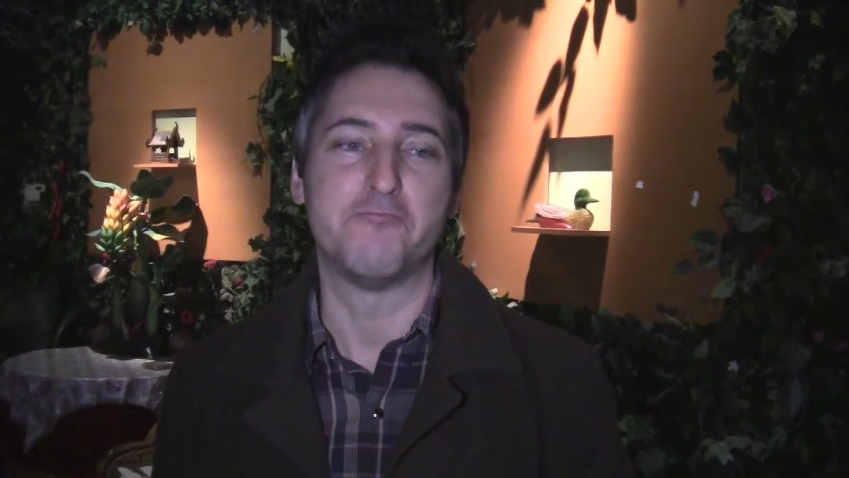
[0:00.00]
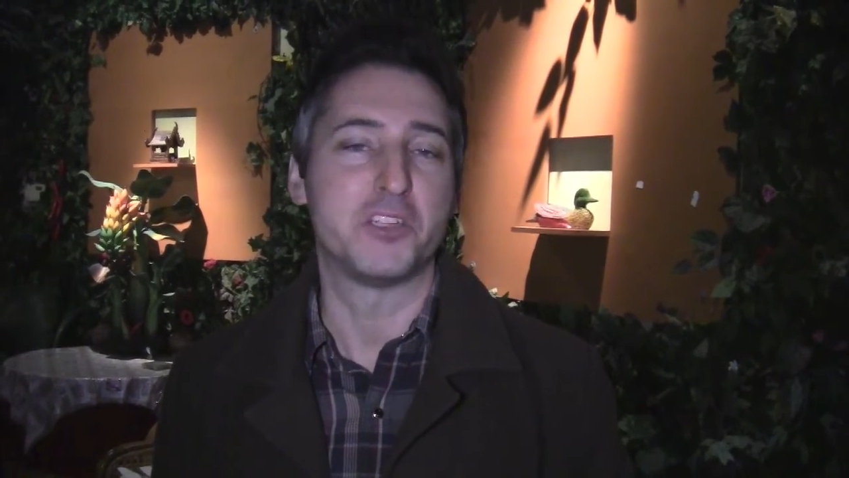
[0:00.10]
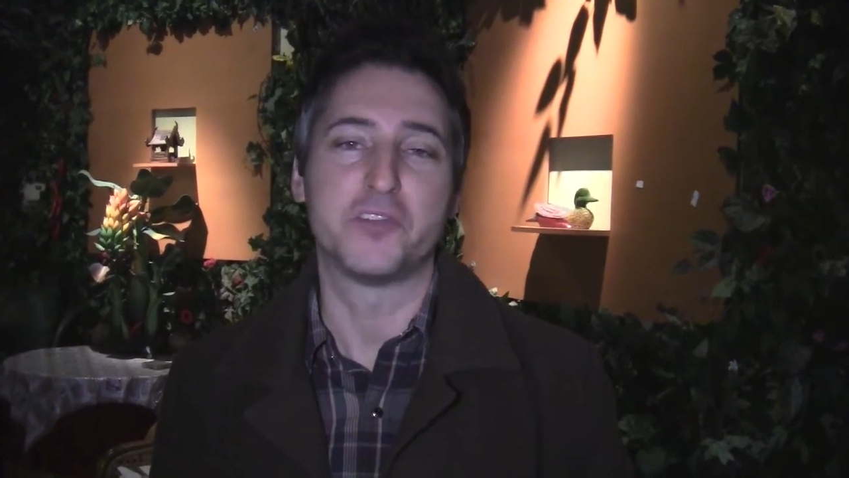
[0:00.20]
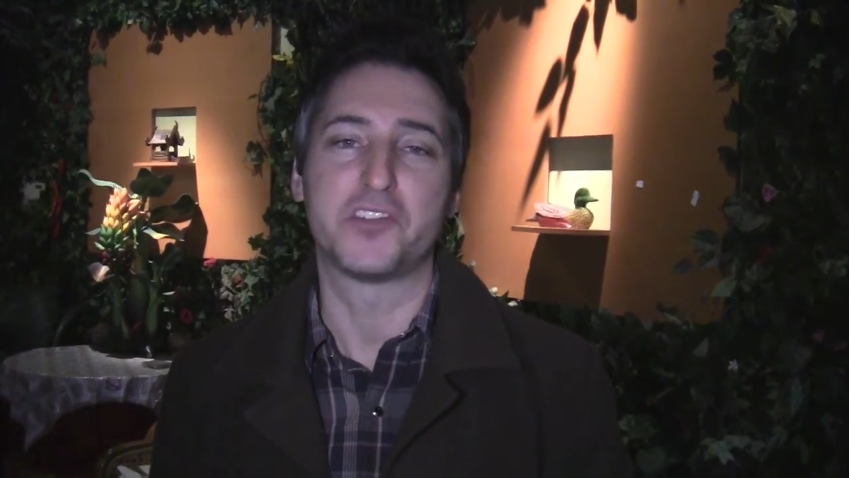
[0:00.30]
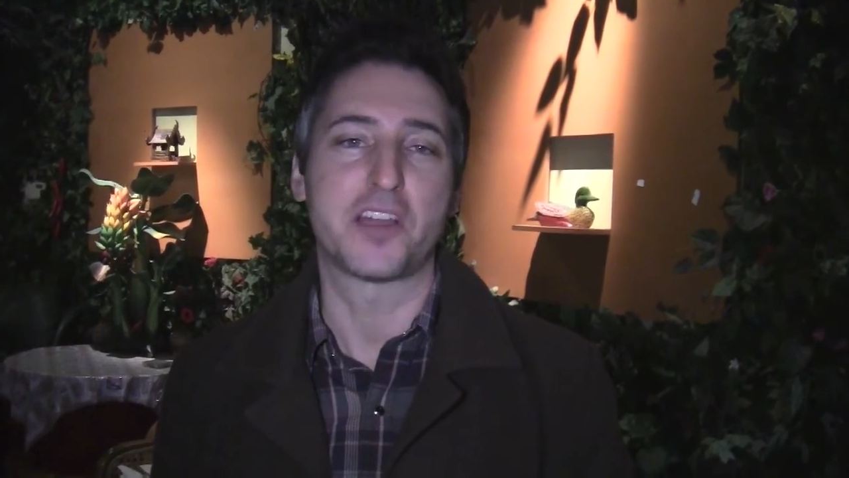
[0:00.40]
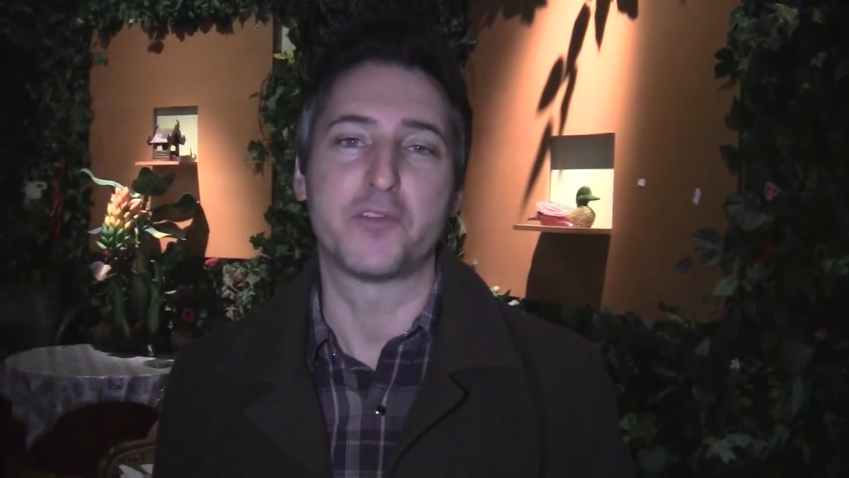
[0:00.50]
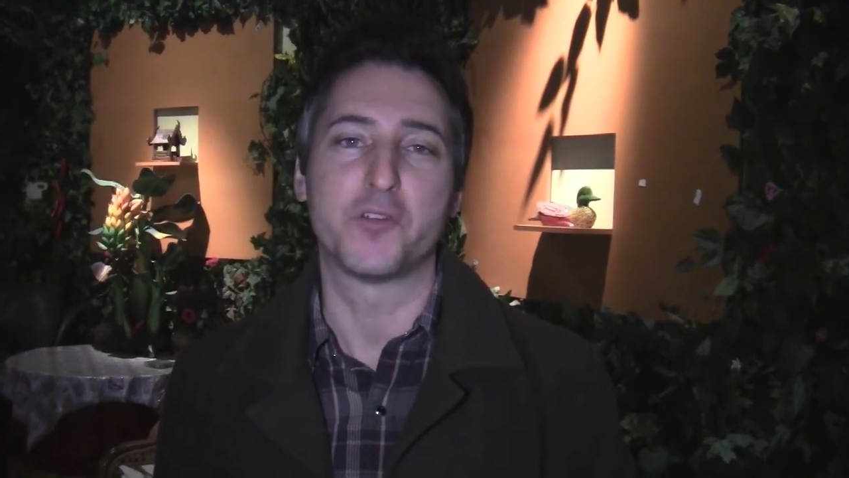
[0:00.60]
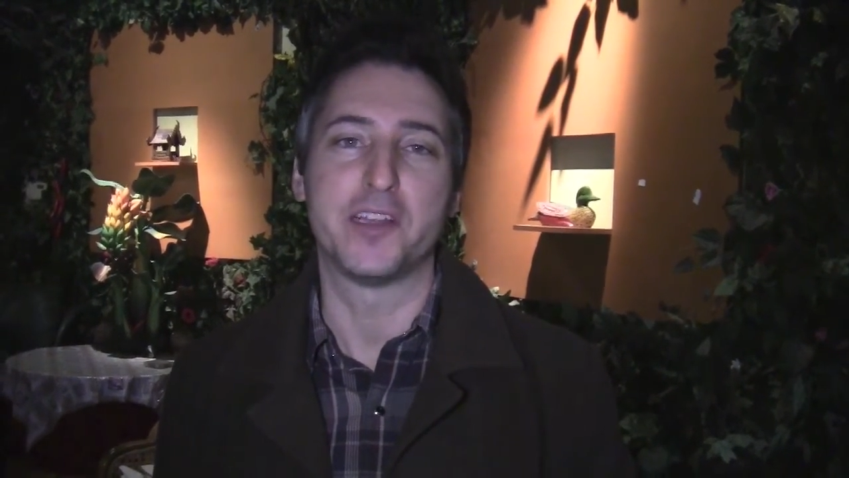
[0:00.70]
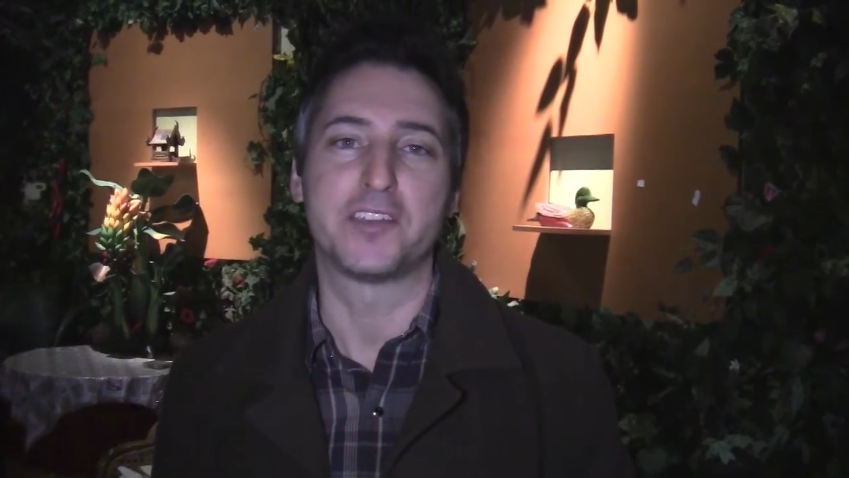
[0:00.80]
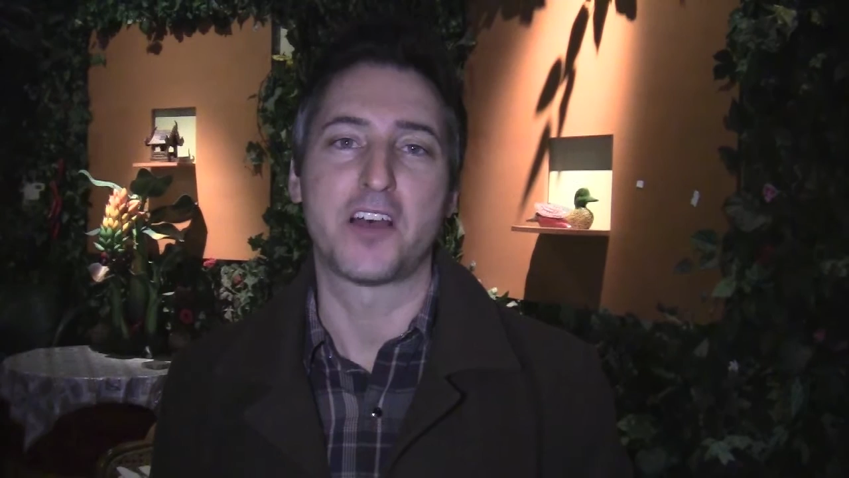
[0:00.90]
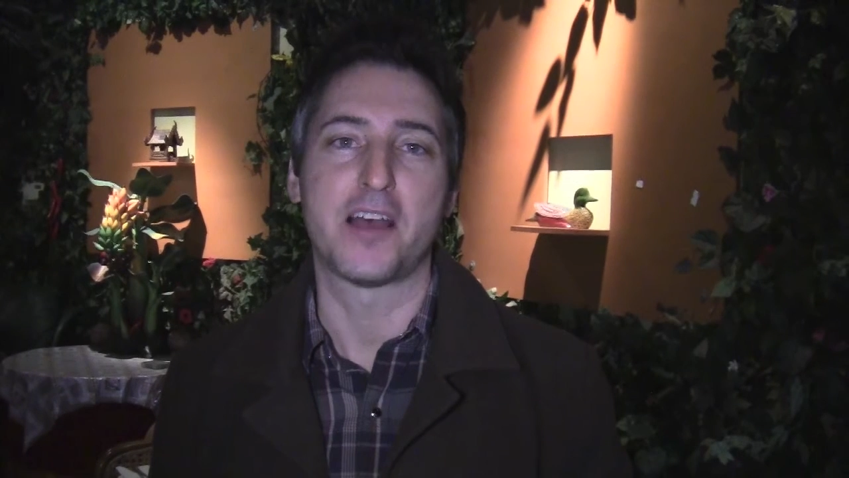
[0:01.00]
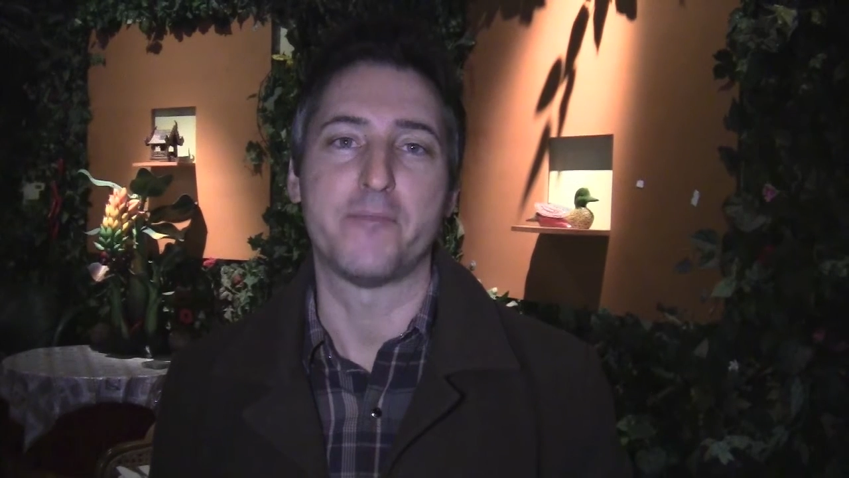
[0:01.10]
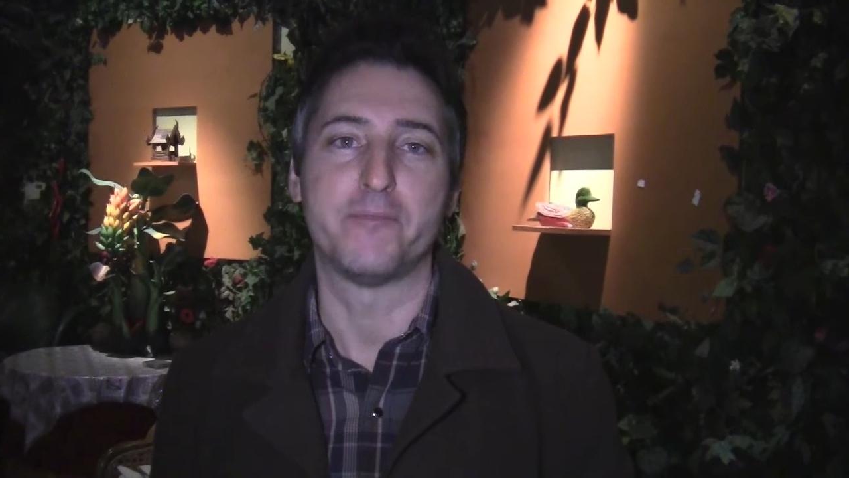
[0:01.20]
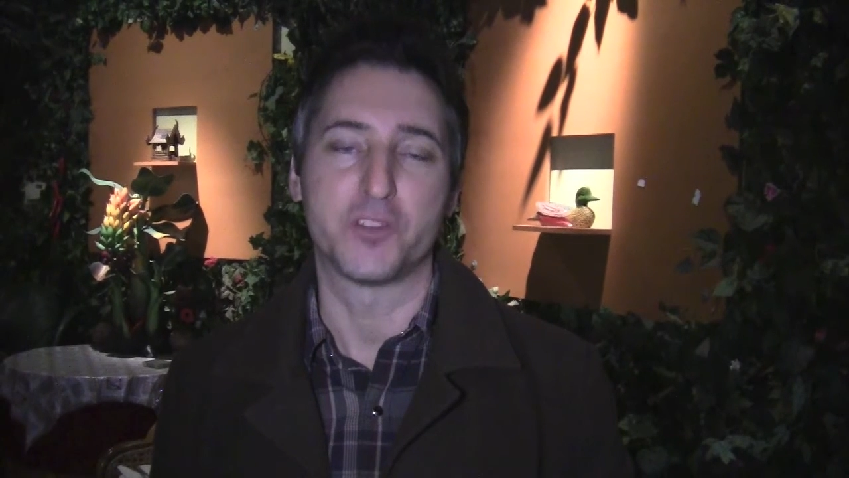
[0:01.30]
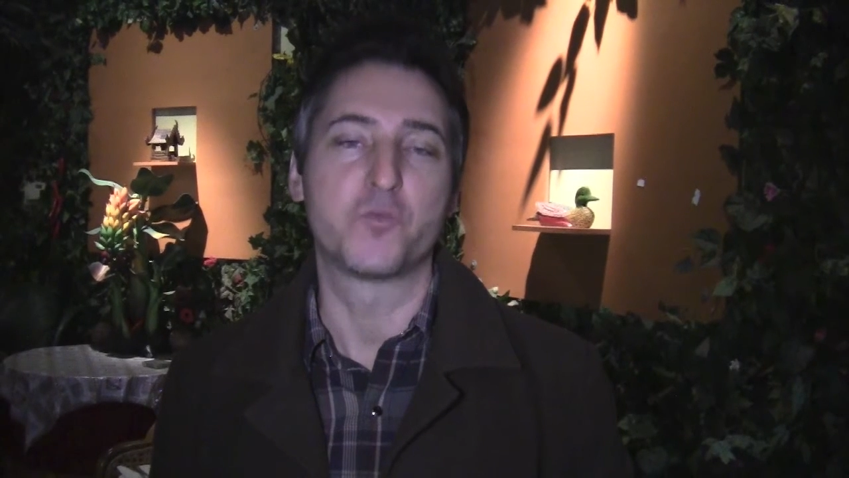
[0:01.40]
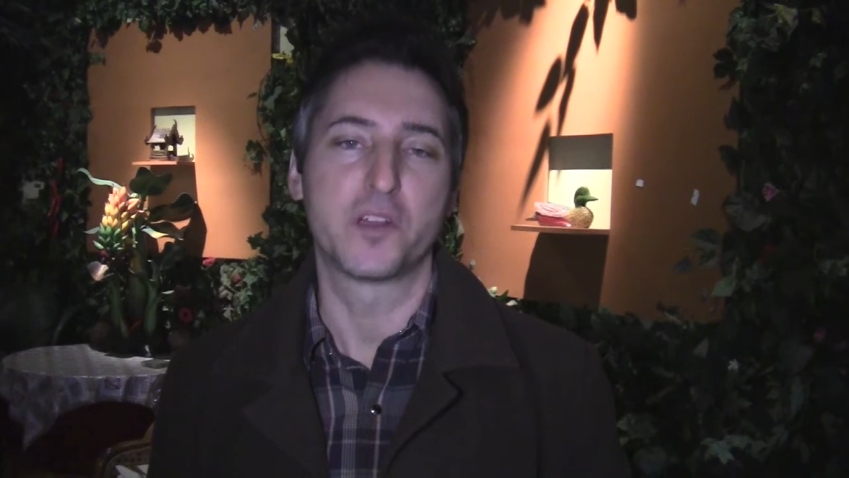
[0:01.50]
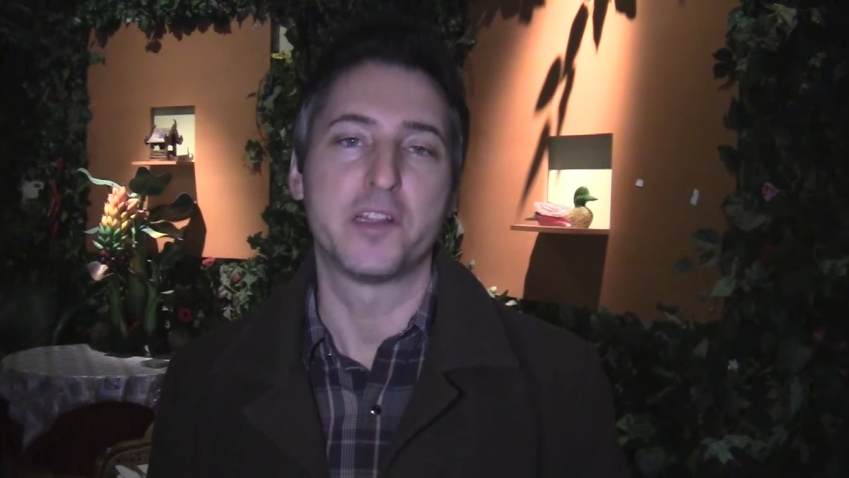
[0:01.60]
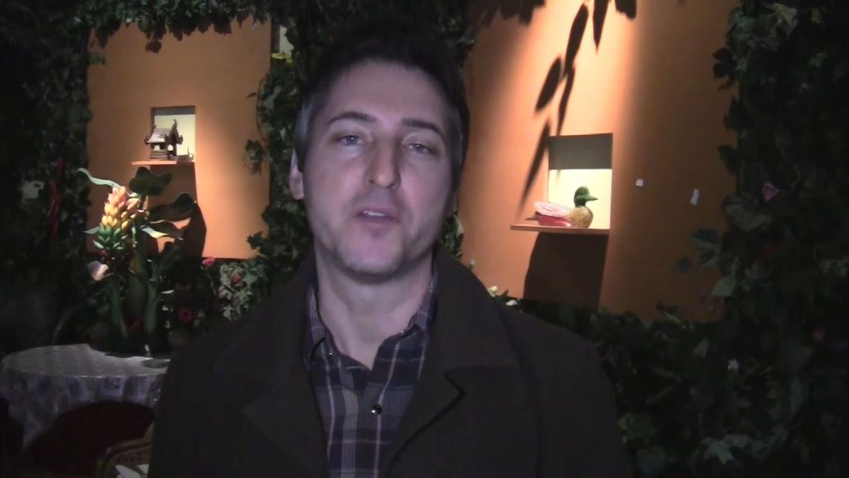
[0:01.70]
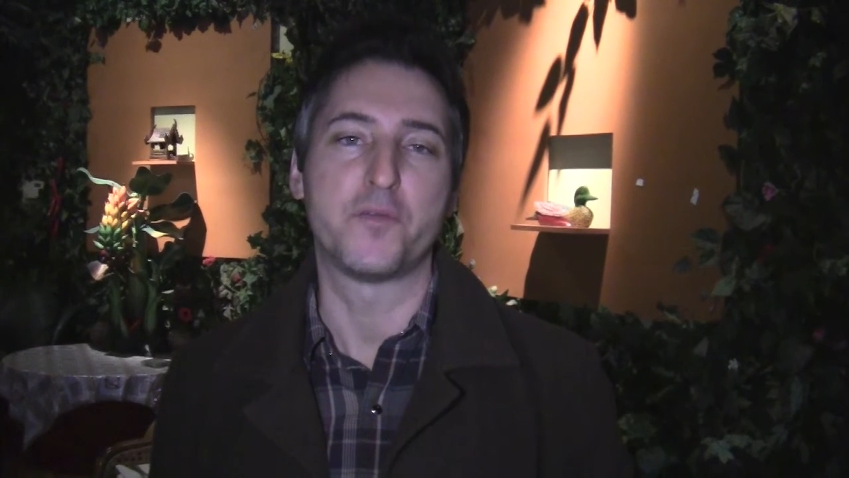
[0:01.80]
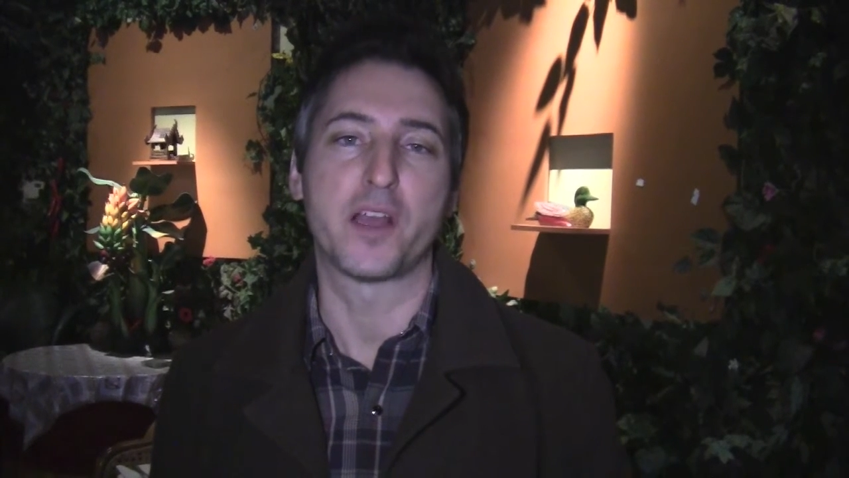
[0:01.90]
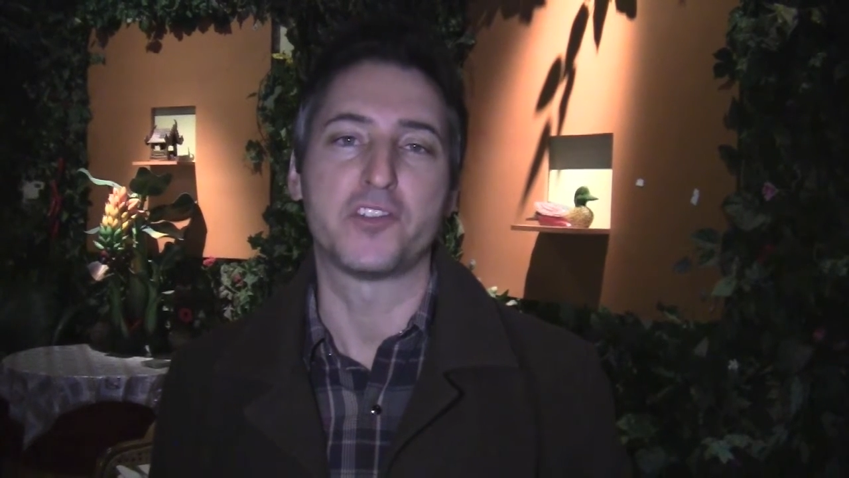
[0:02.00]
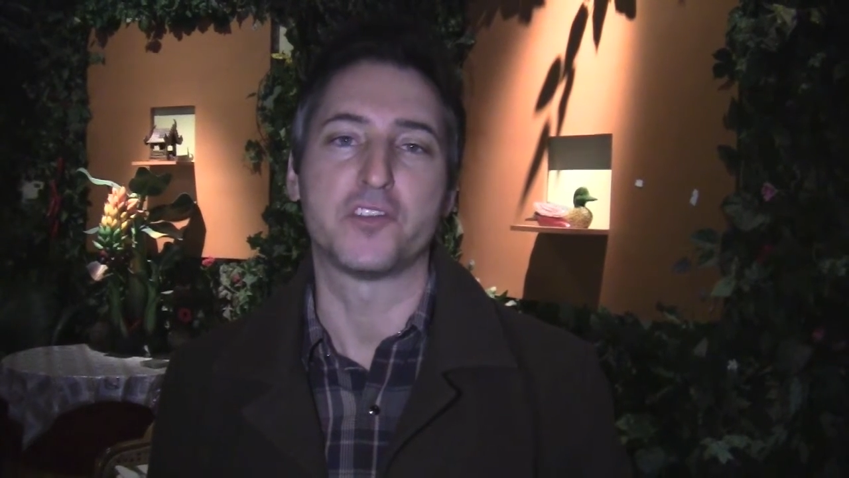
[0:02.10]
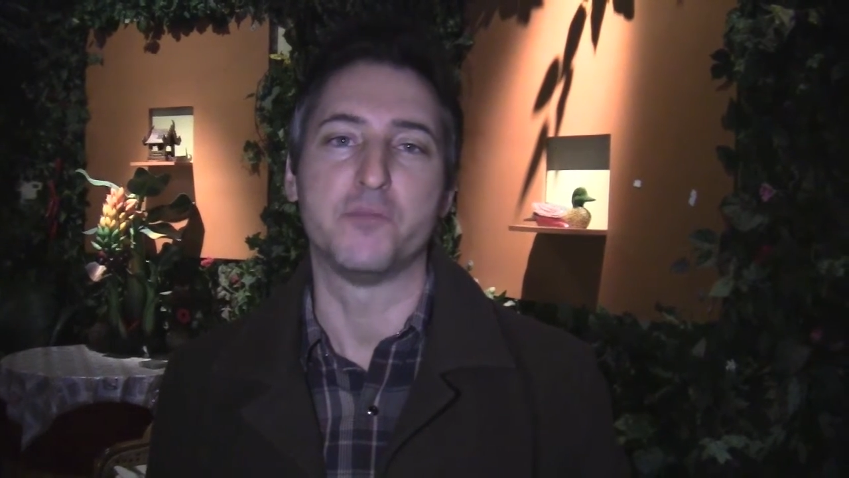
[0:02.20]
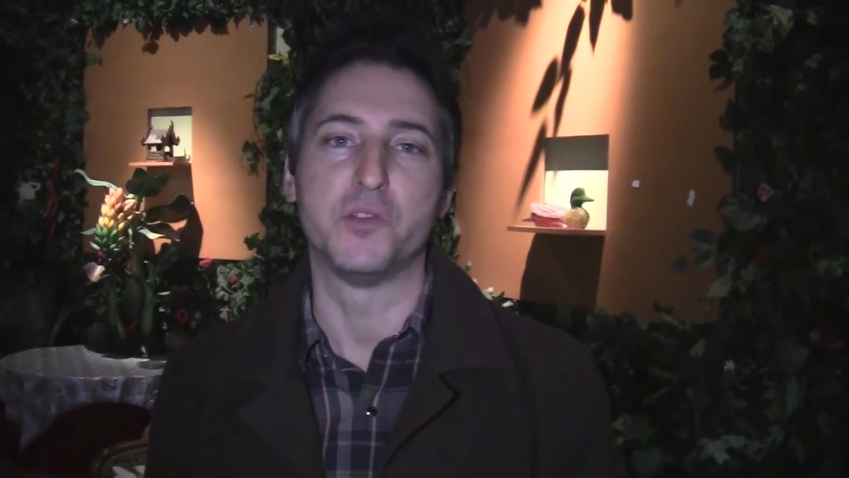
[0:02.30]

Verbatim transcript: you know just have a great time. It's really an infectious